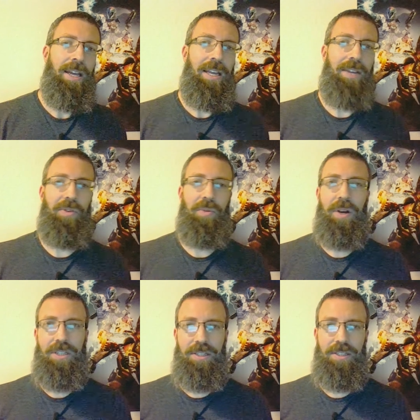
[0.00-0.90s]
If you're
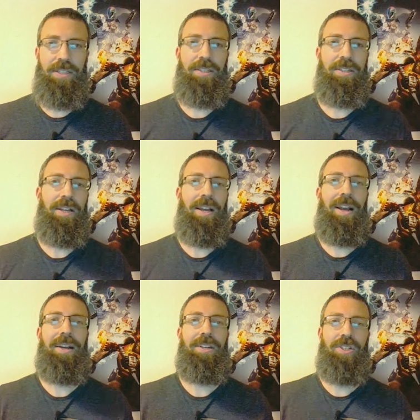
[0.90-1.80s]
watching this,
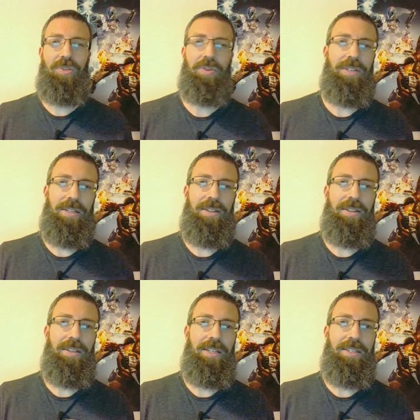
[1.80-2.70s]
I just want to lay
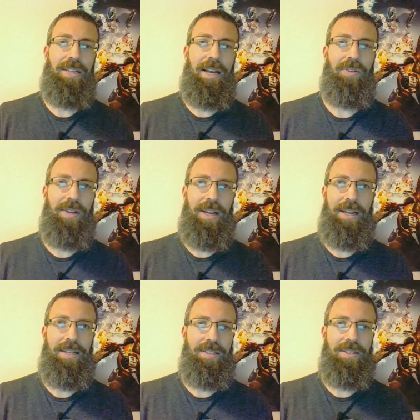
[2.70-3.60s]
these out
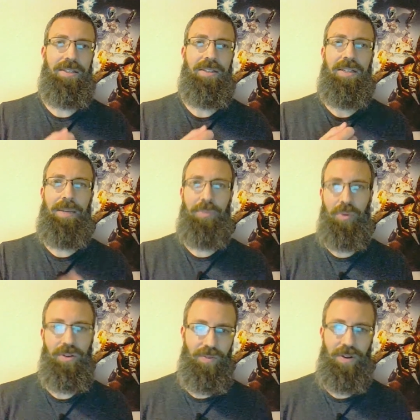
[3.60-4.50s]
as a
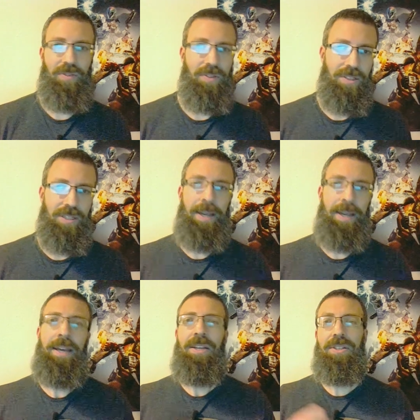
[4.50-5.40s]
point of reference.
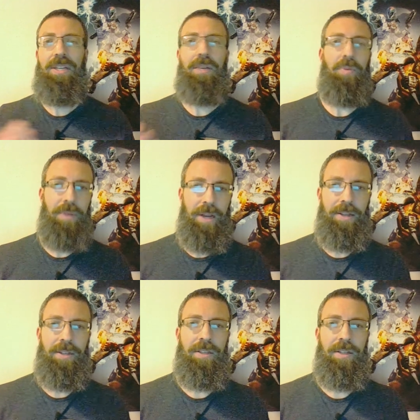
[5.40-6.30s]
So keep in
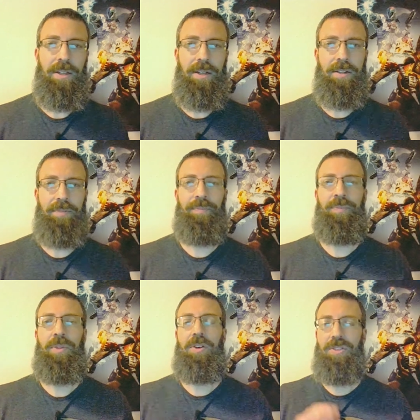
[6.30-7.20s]
mind
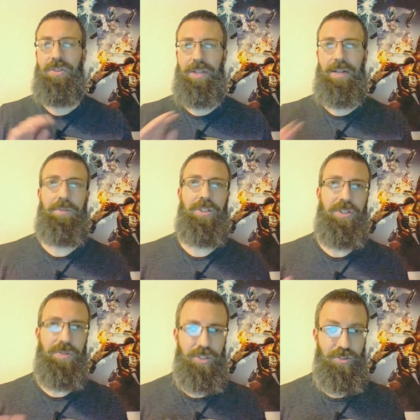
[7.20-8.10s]
also that I'm just
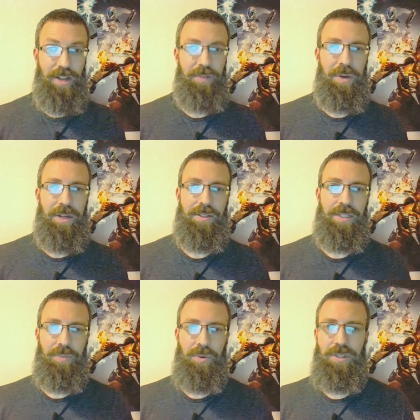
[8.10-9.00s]
doing a drive-by on
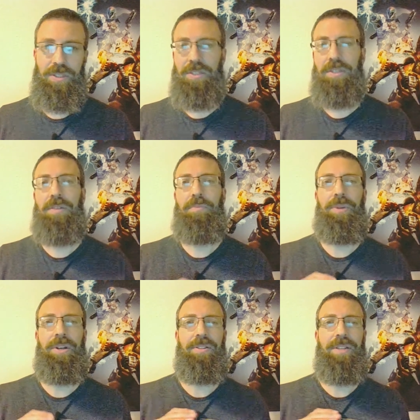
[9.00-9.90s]
these points,
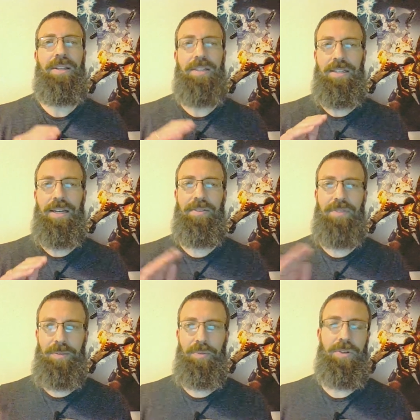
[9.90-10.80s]
but I'll likely dive
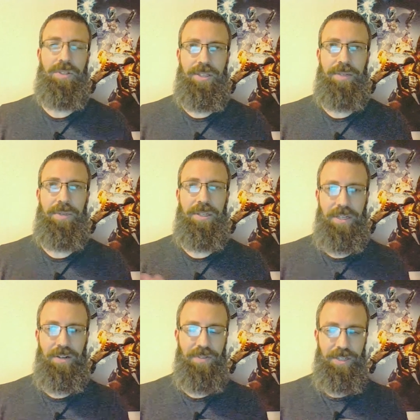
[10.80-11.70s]
deeper into them in
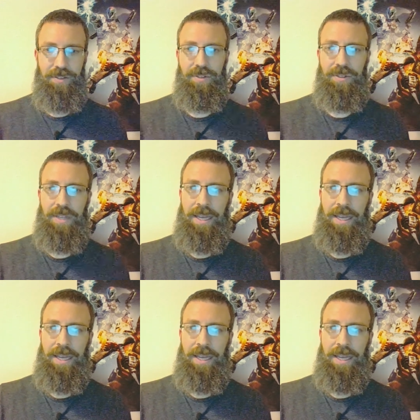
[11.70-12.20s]
later videos.